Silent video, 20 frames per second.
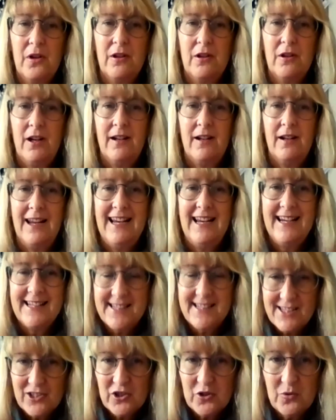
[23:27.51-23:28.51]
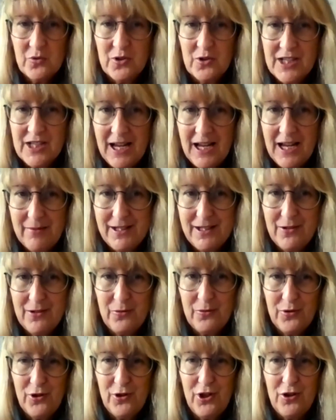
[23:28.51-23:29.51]
and I listen to what's happening on the
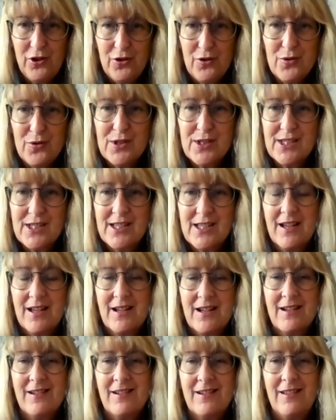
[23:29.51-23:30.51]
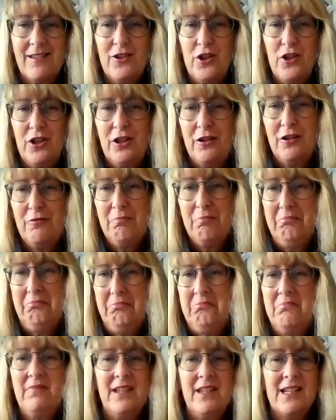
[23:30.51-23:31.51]
news, you know,
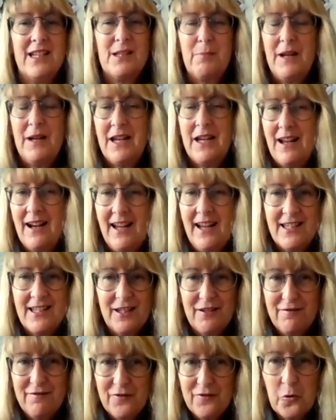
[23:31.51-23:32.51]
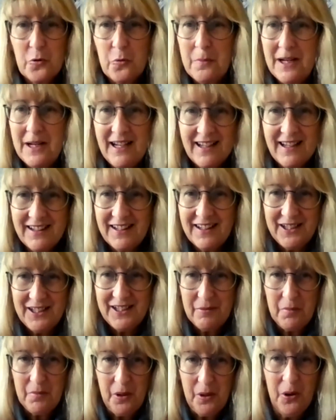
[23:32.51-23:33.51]
they're speculating 4 million
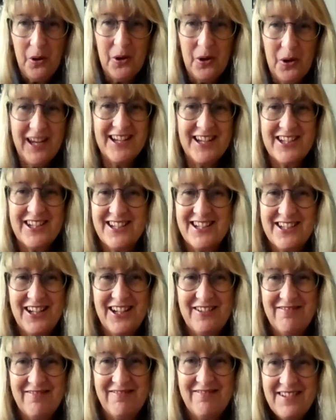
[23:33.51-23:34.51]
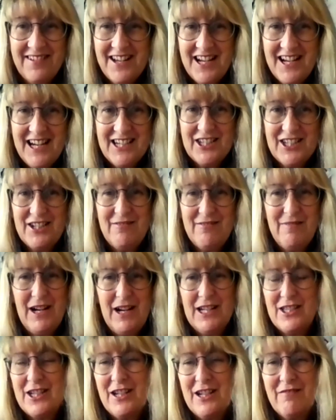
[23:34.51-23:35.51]
unemployed. I don't
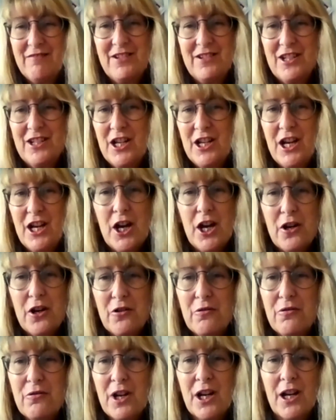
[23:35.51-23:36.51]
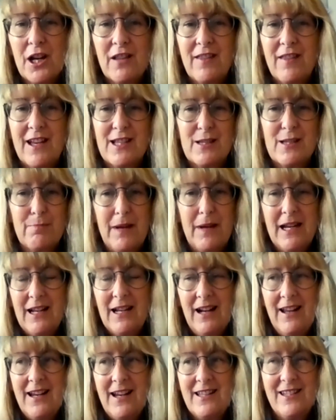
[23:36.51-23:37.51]
know. They're
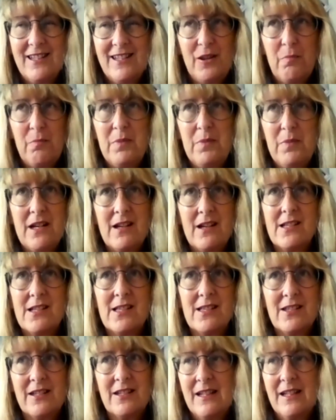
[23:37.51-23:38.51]
speculating the biggest